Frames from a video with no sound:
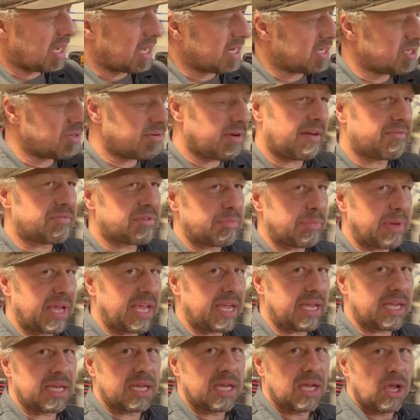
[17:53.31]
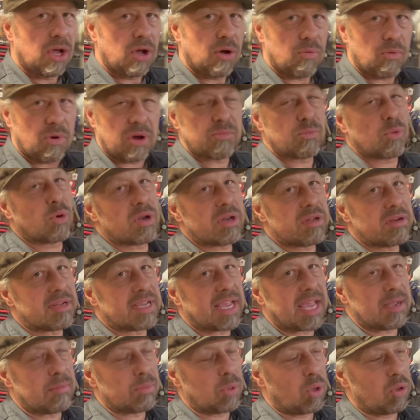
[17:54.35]
I do have to make one more little
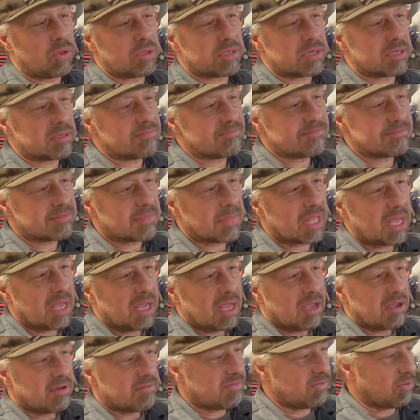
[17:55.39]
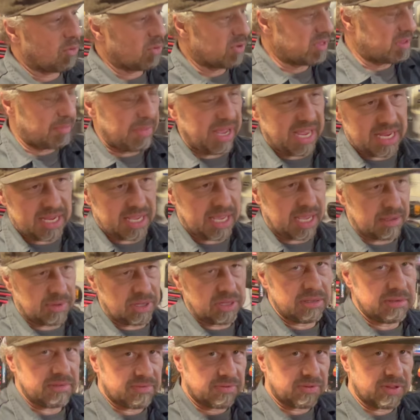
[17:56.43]
cable holder for the main
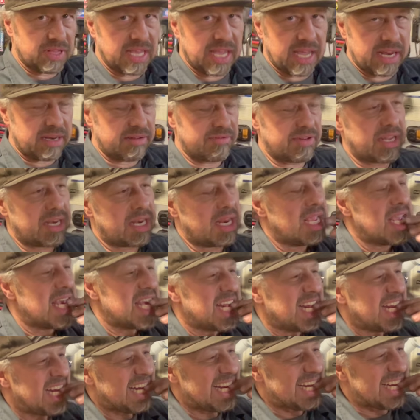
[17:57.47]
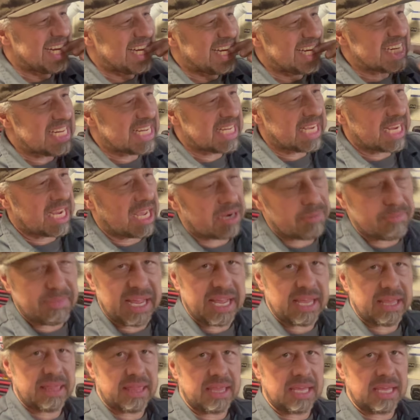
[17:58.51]
cable for the end of it, and I got to make